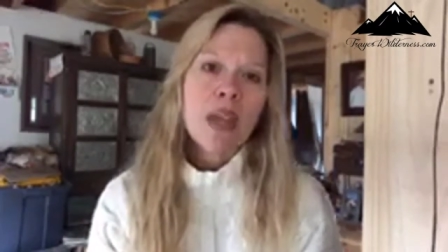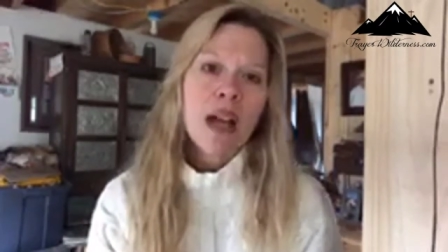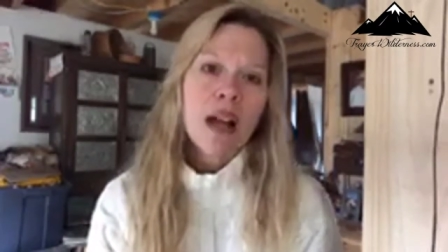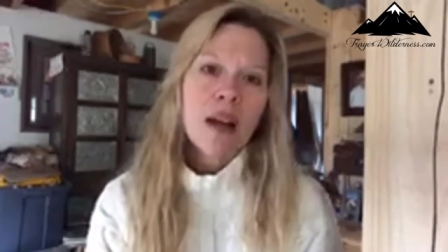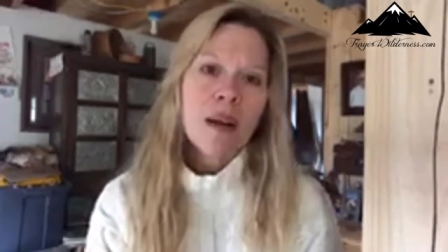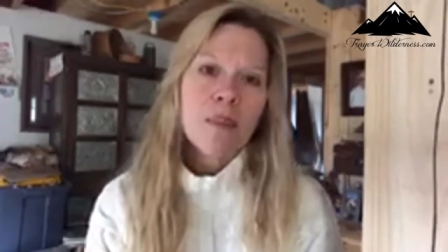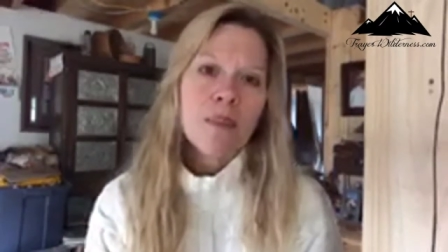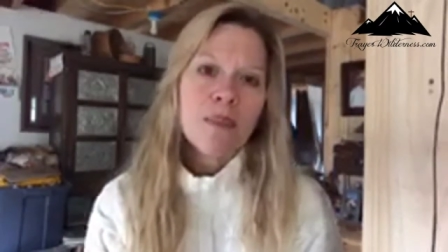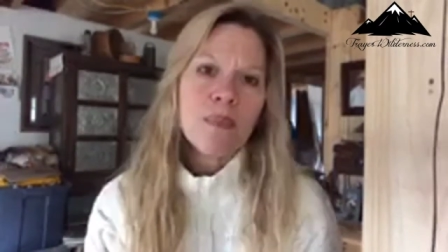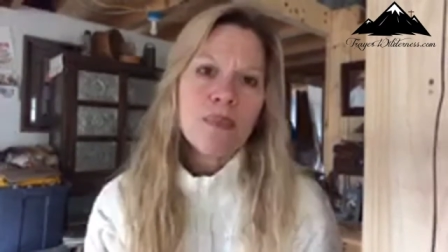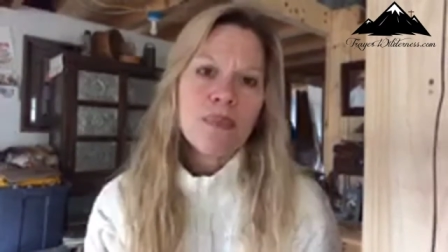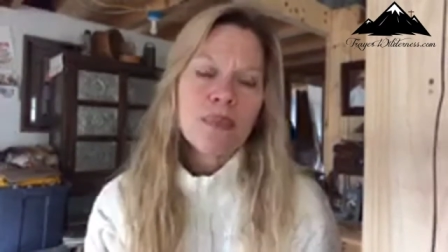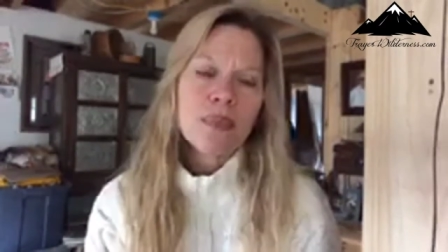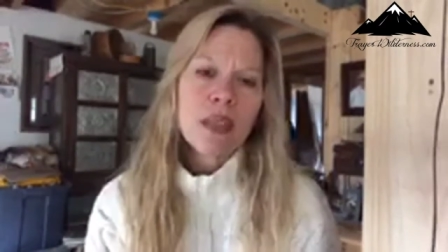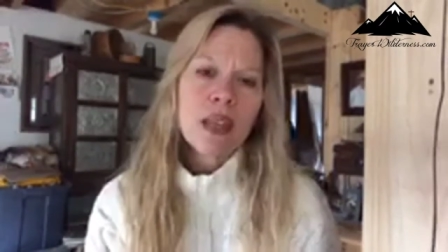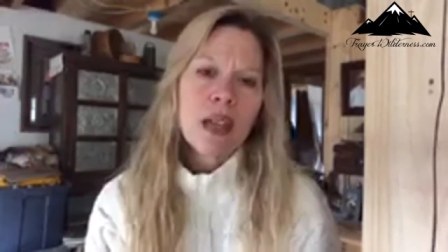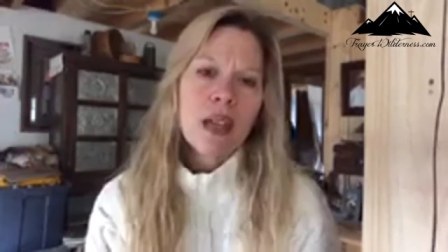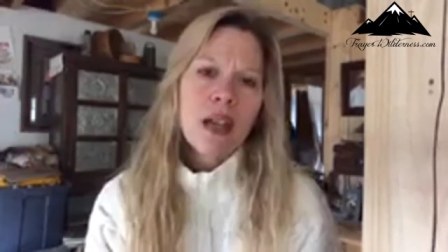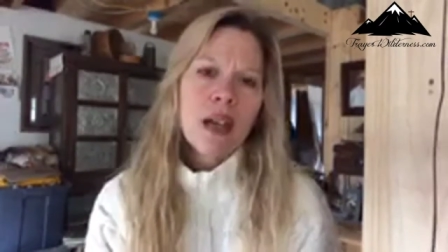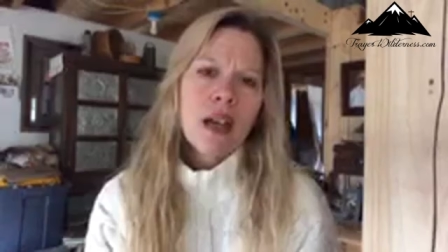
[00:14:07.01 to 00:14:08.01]
Um,
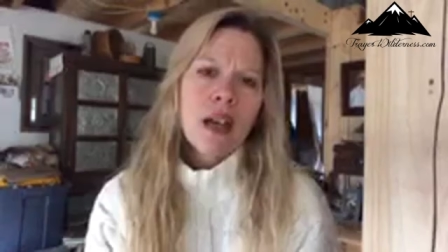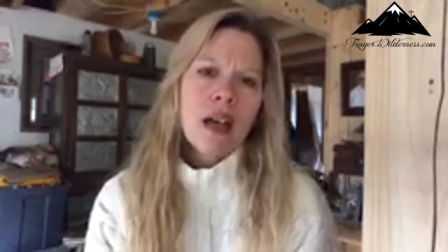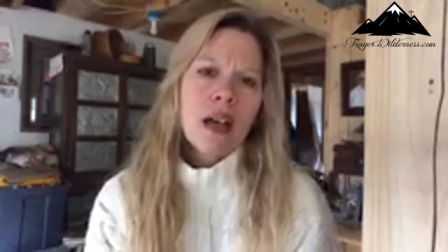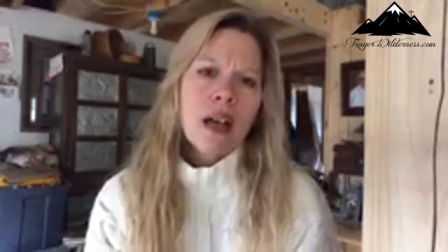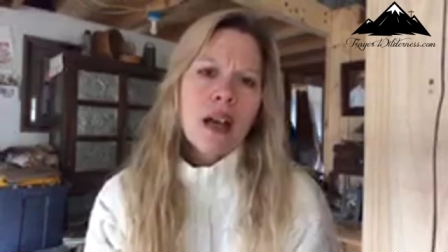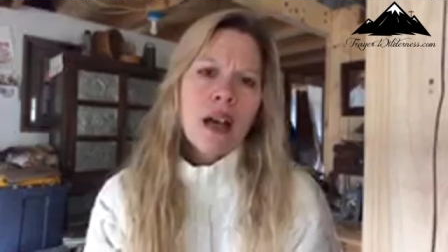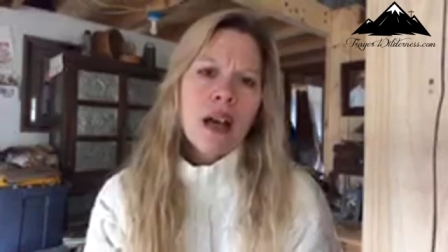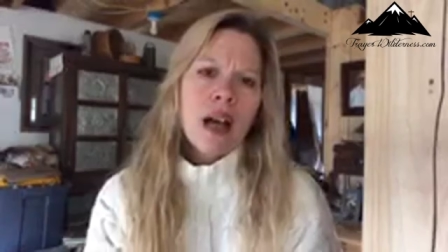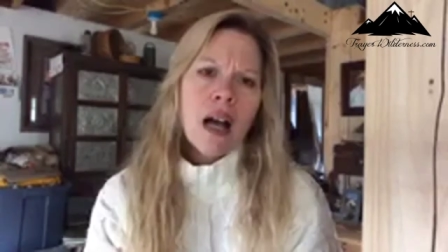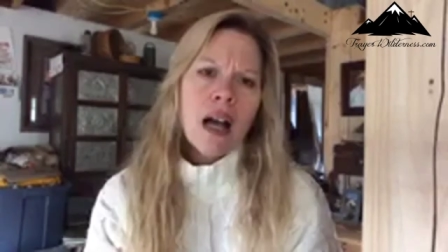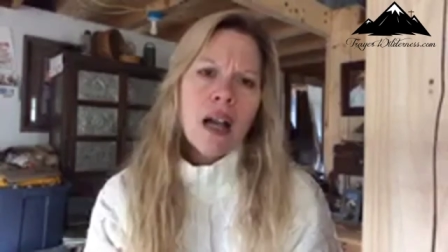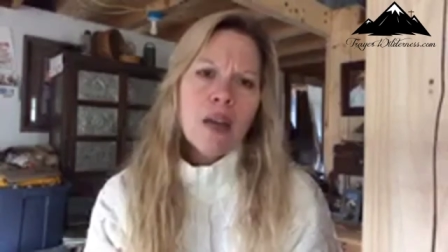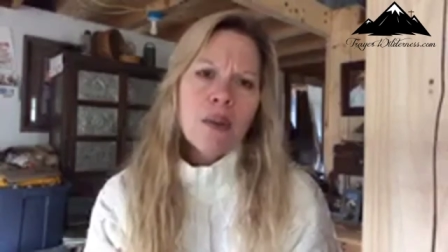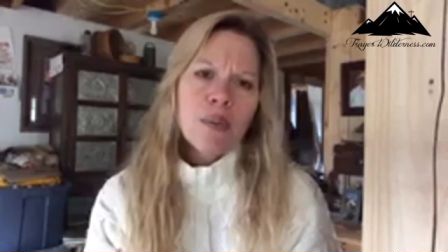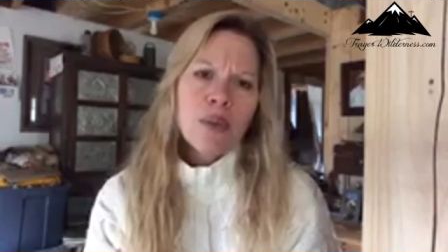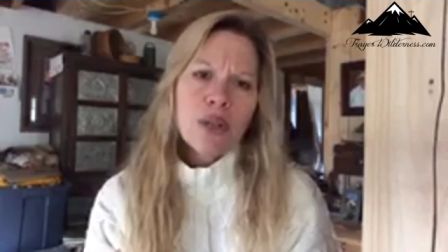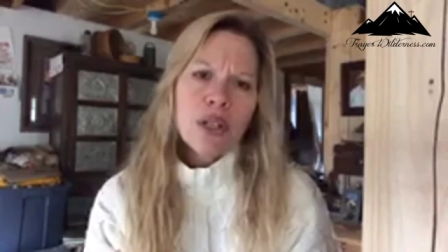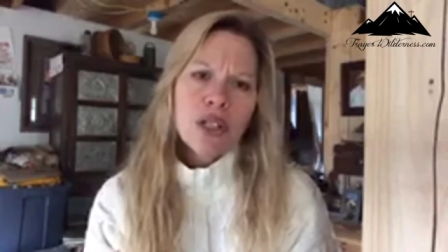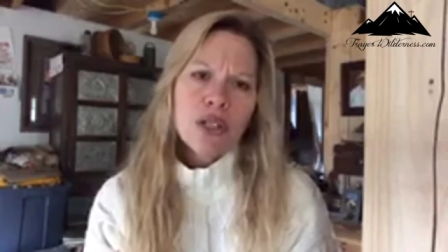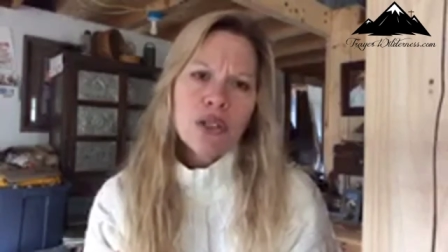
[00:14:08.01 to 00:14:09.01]
I
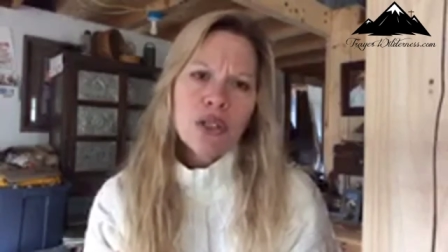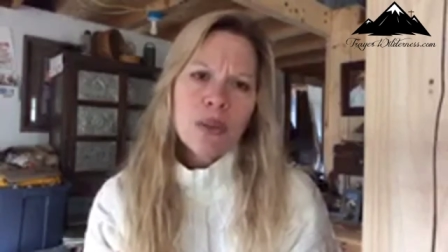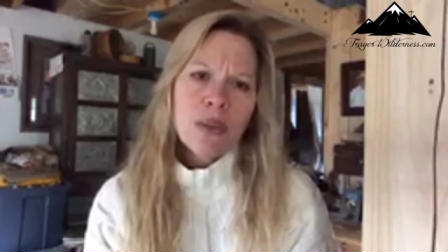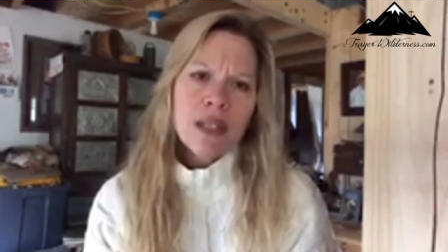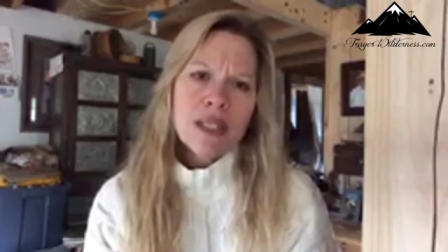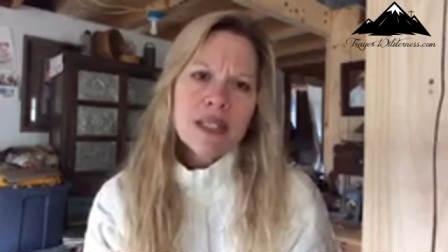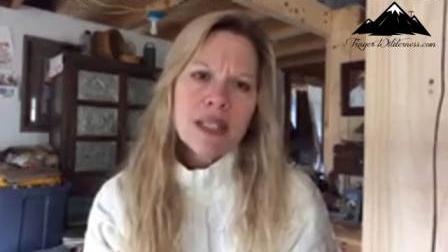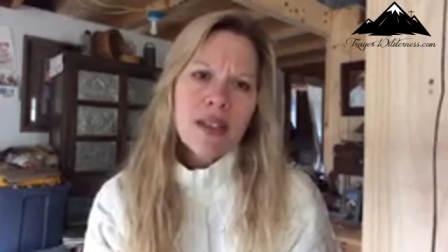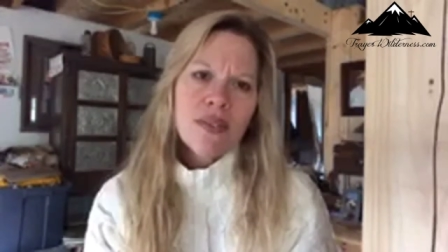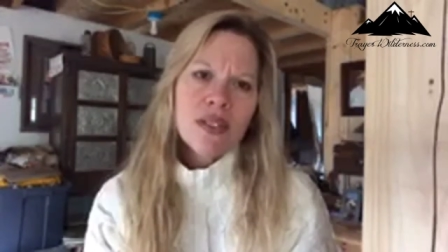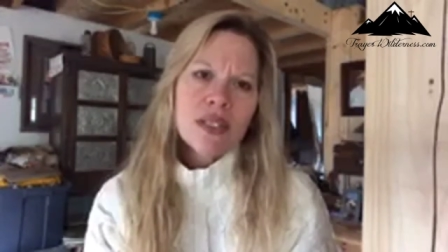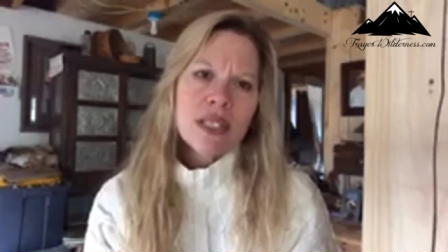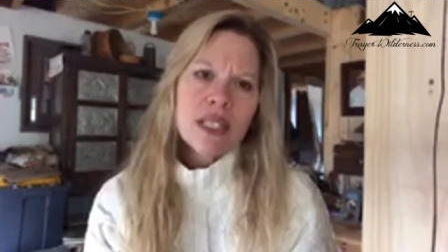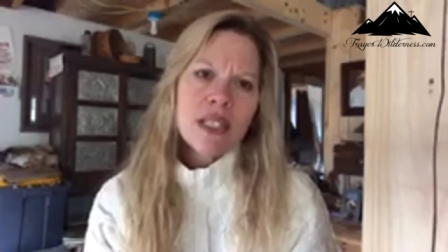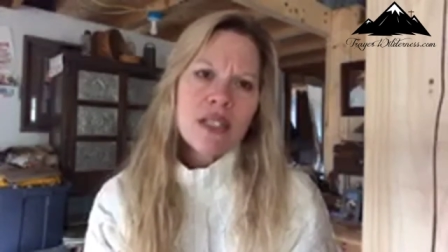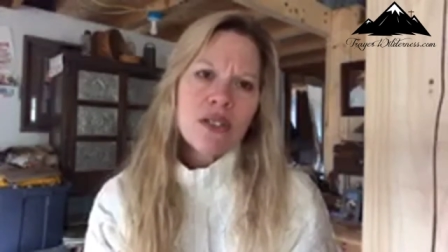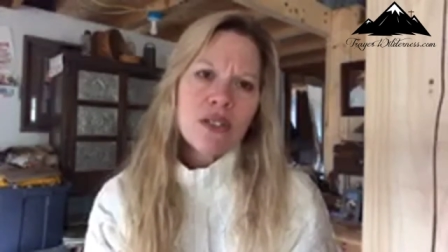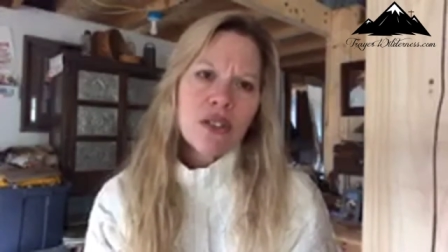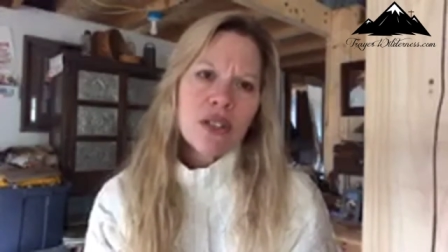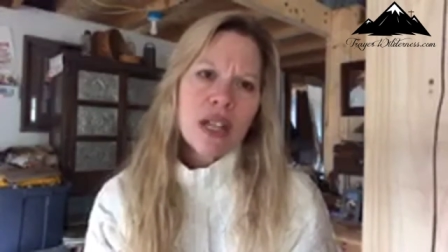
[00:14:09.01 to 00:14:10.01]
am pretty sure my
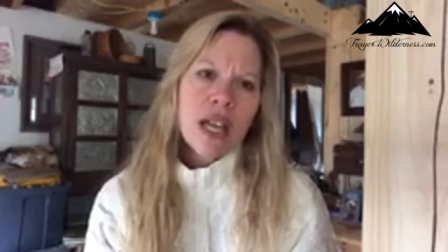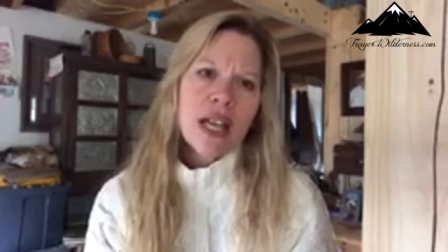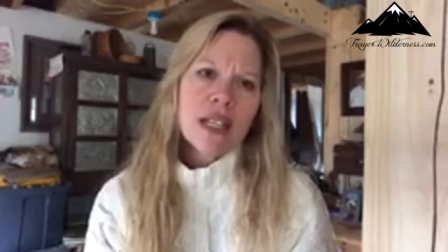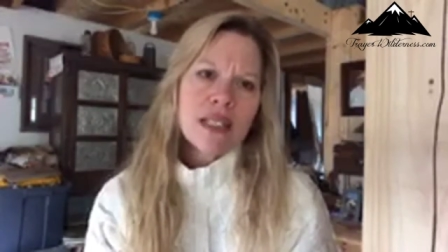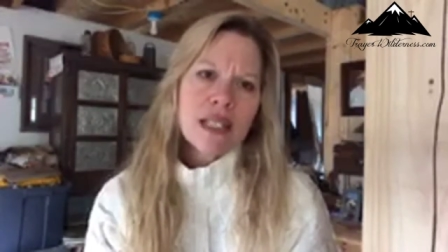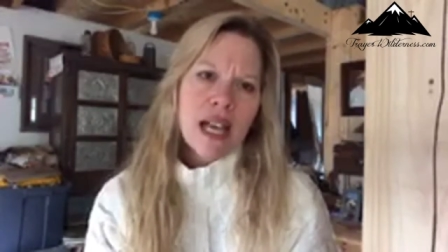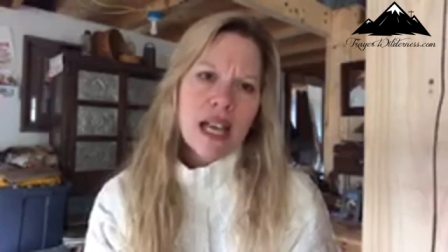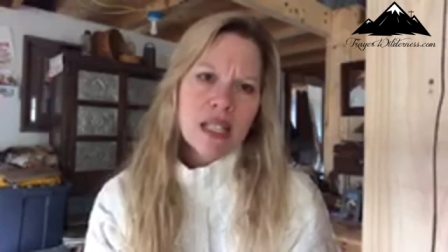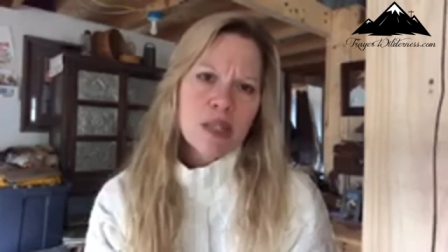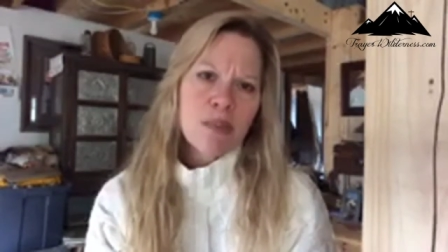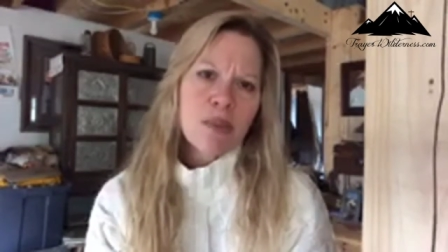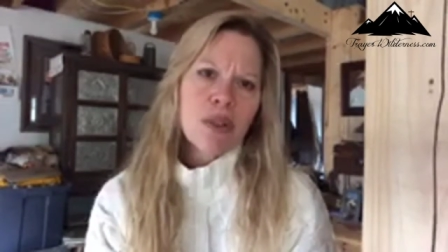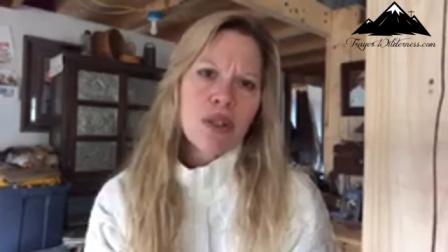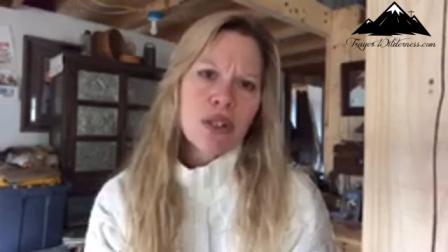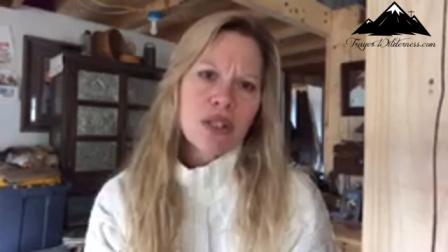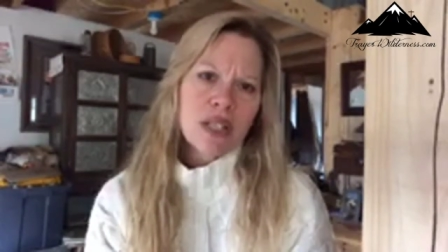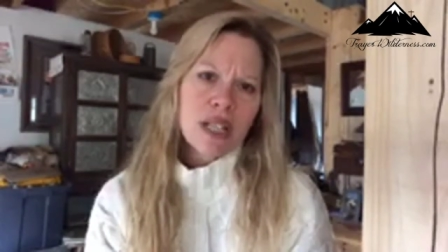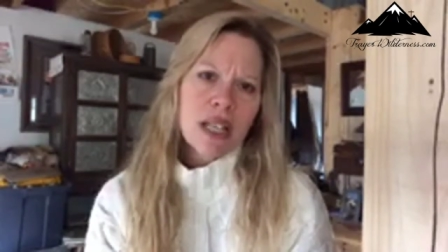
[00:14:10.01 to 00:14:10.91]
17 year old has Asperger